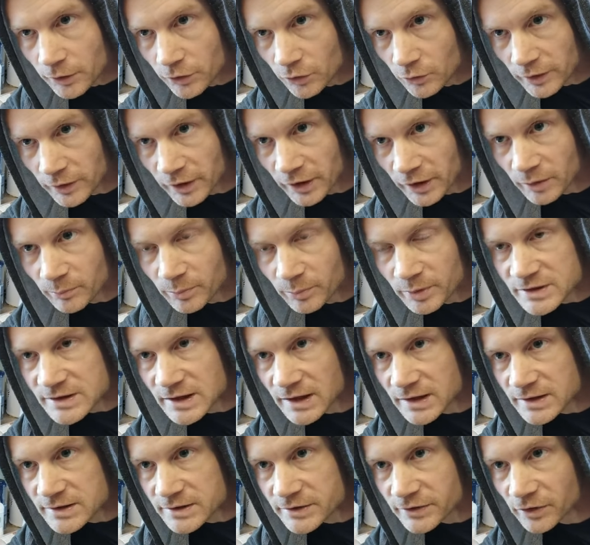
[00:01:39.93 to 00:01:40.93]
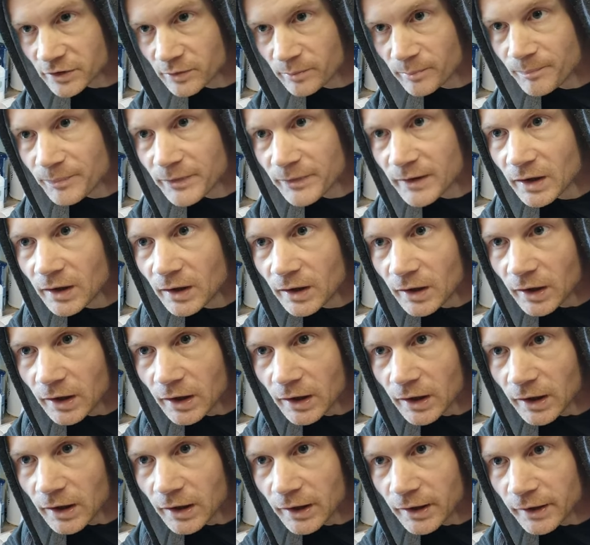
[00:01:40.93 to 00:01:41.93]
you're getting potassium.
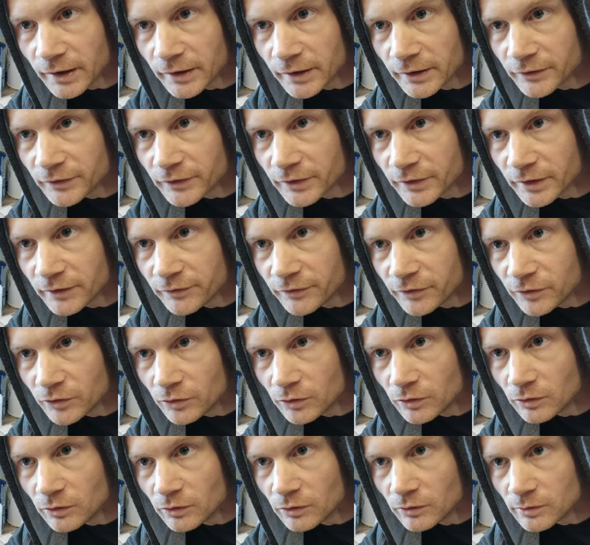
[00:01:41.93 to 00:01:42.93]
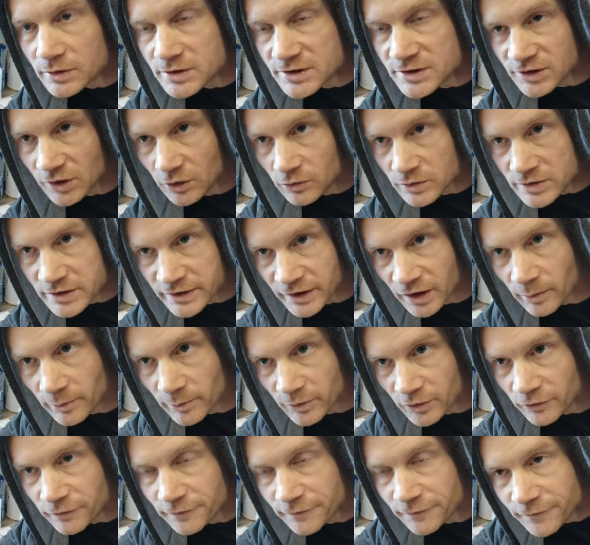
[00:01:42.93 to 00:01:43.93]
And if you're salting up
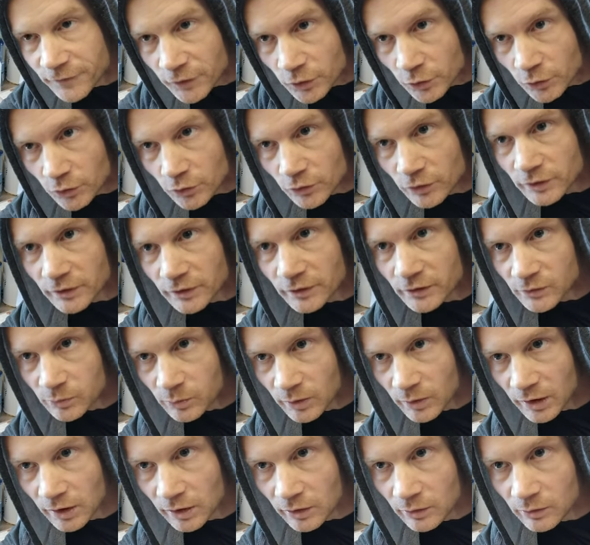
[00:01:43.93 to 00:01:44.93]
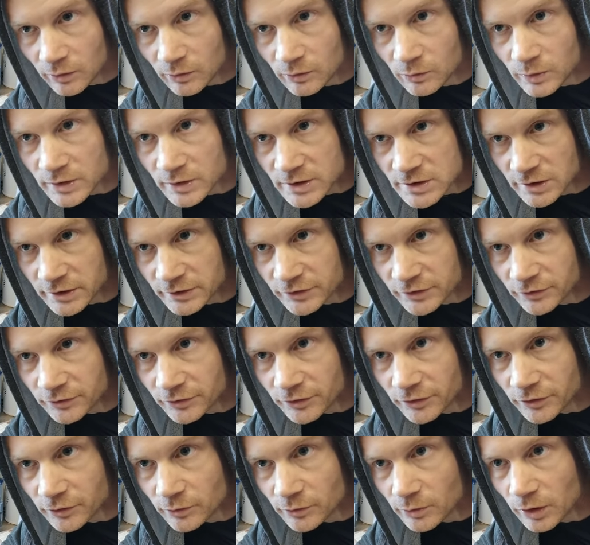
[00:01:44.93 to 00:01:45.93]
your food as well, which I do
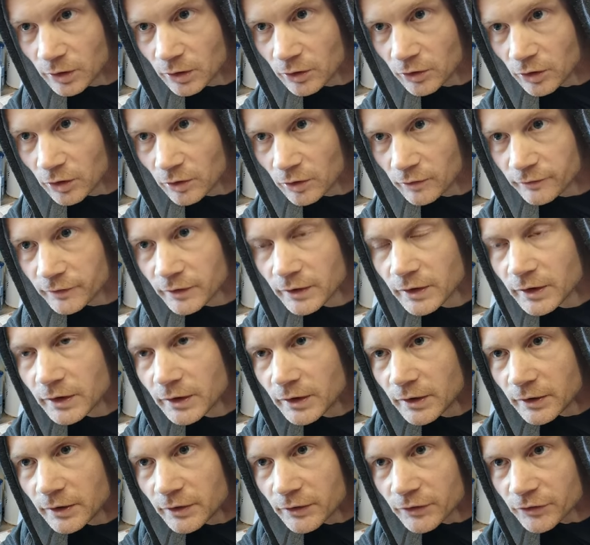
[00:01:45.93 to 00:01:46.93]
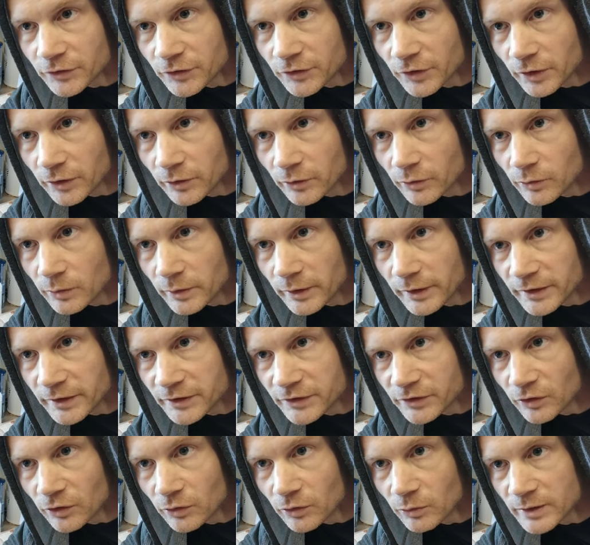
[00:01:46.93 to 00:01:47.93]
do a lot of, so
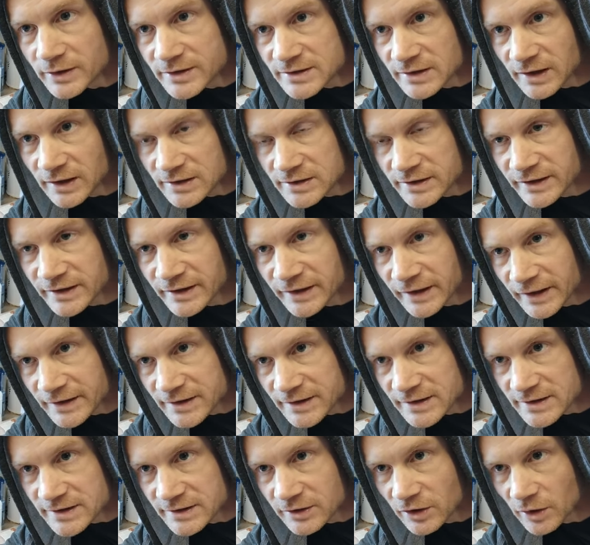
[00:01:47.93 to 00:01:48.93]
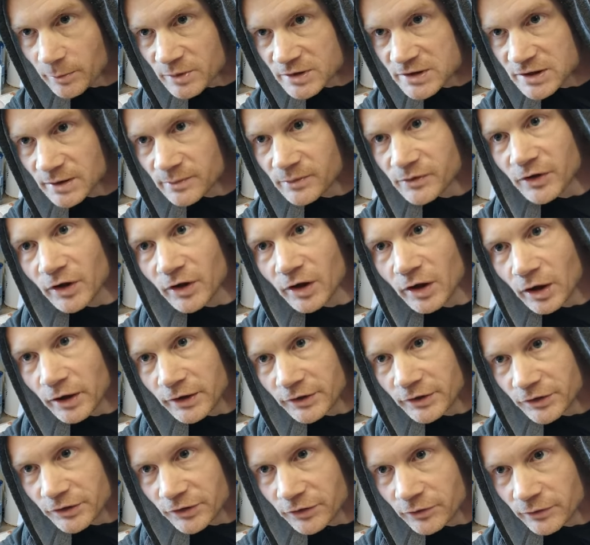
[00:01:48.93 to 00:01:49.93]
it's not always actually necessary, but sometimes I
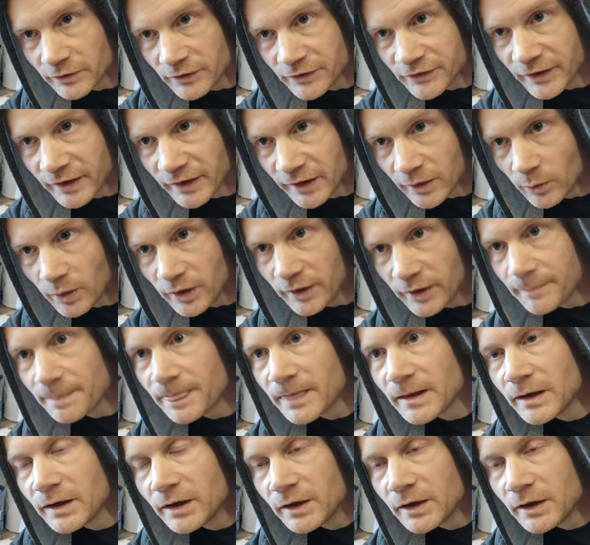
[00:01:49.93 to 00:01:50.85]
like to do this anyway,